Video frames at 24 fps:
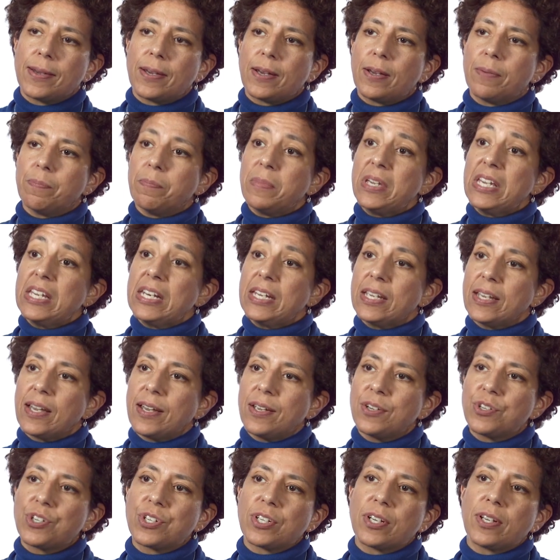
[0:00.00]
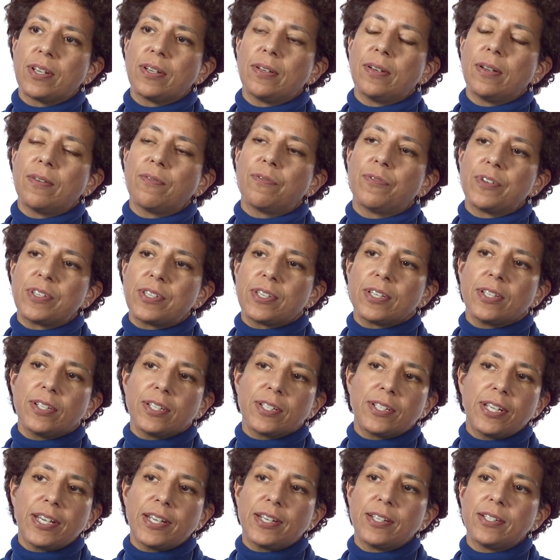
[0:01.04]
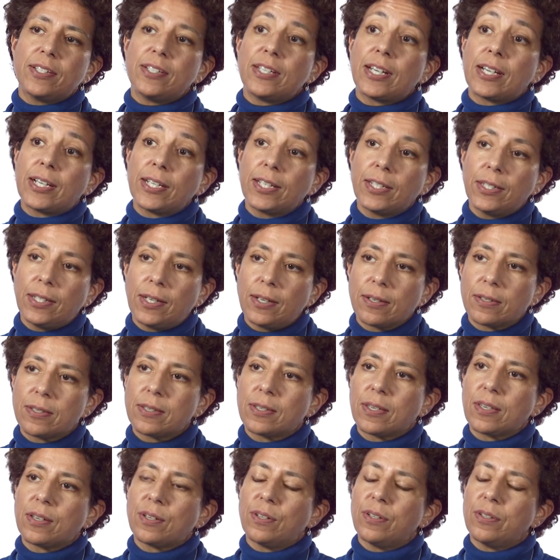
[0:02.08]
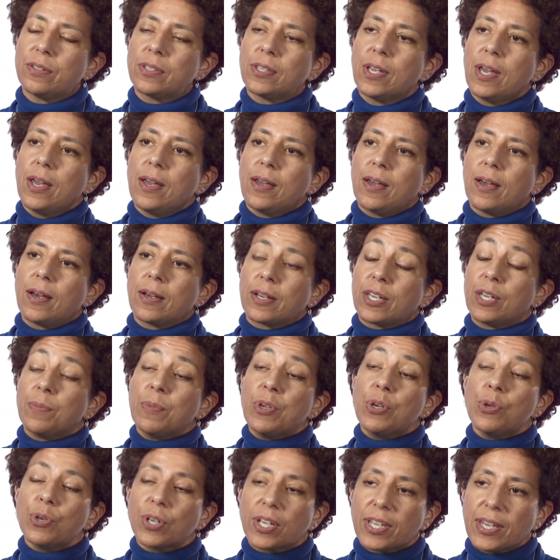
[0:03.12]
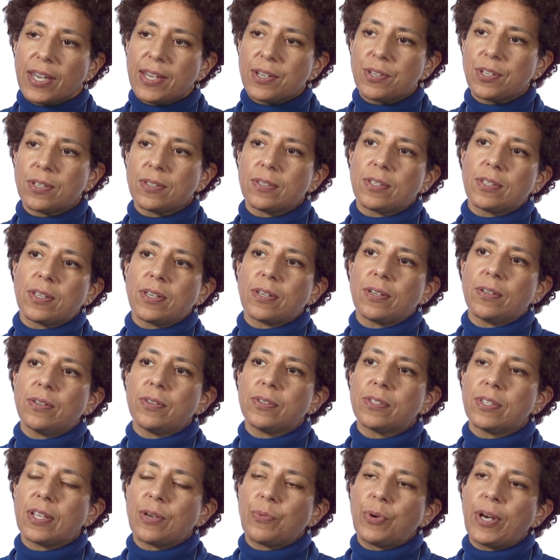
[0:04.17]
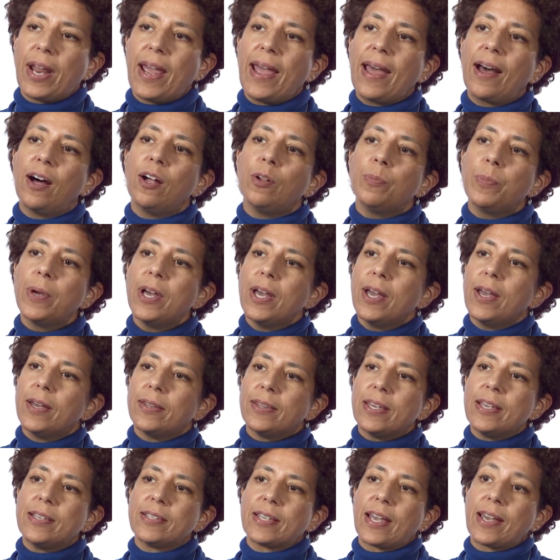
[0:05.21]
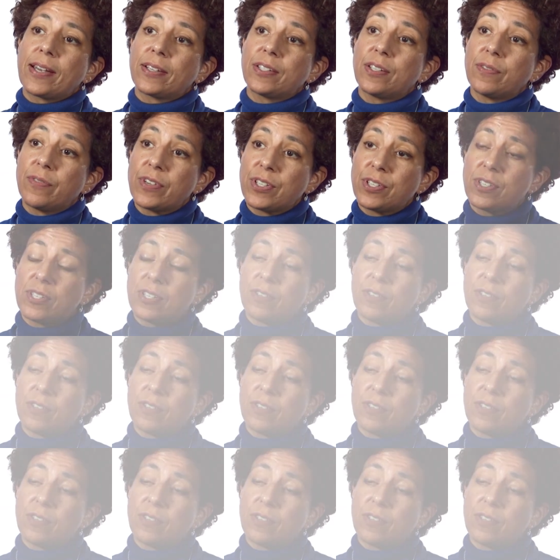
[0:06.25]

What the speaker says: mediation, facilitated dialogue skills, communication skills that would help these activists